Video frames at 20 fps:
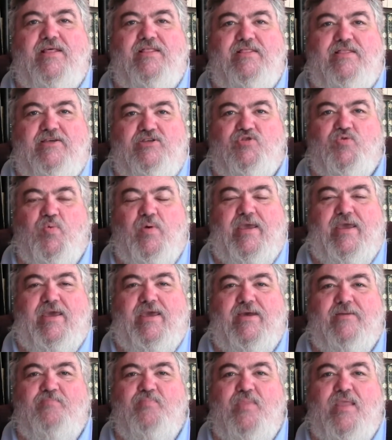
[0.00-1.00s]
this
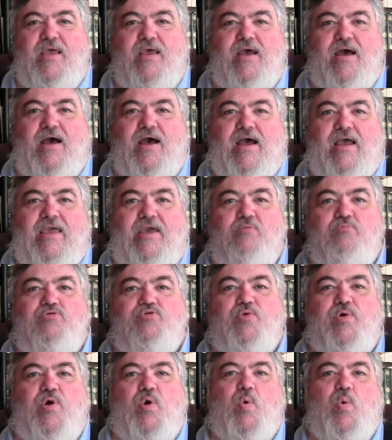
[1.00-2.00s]
week. It
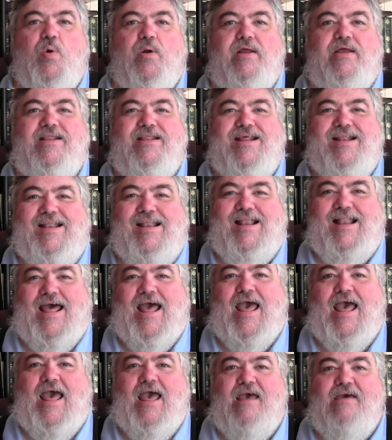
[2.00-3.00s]
was recorded
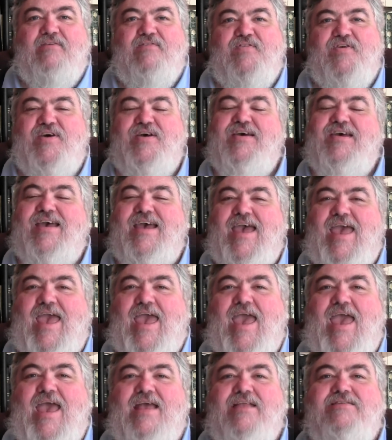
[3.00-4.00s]
live
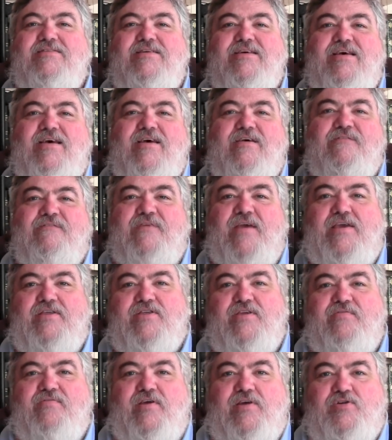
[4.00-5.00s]
at
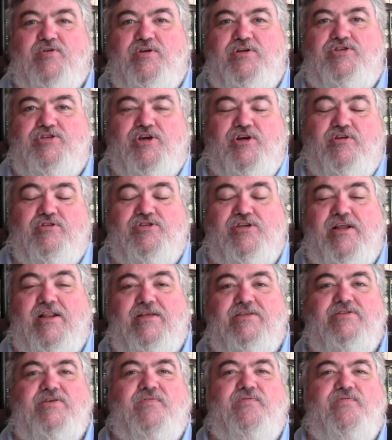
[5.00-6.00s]
Faith and Victory Church, and
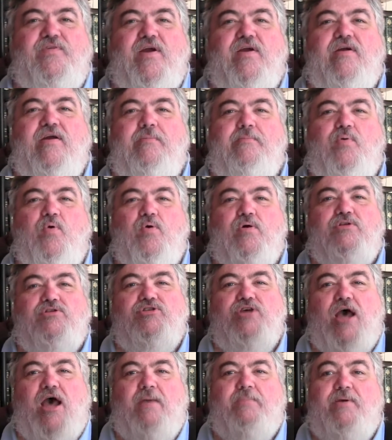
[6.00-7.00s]
it's a very
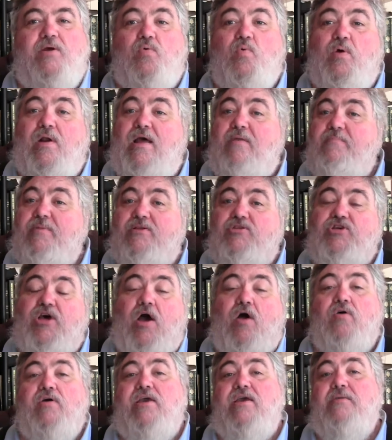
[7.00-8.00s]
important topic, one I've been
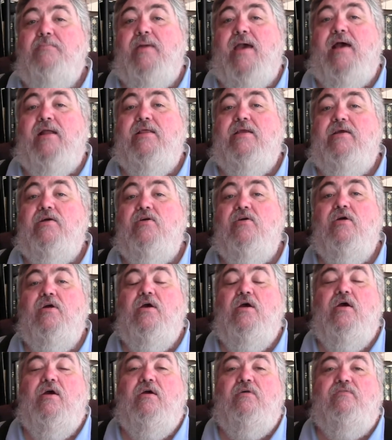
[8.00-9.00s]
talking about here
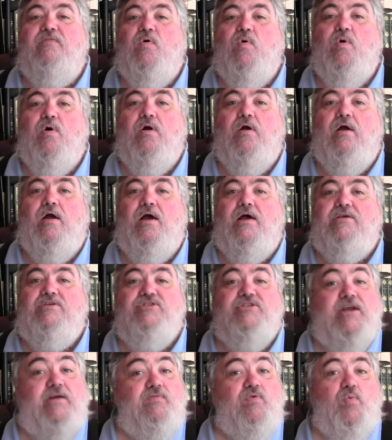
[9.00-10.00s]
for
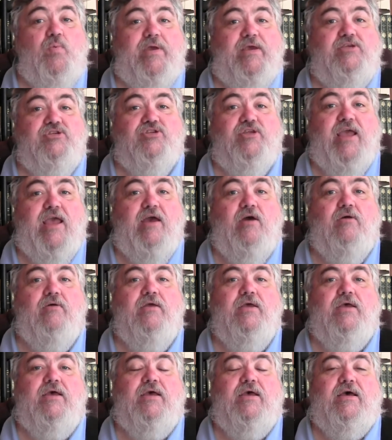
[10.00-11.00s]
several weeks now.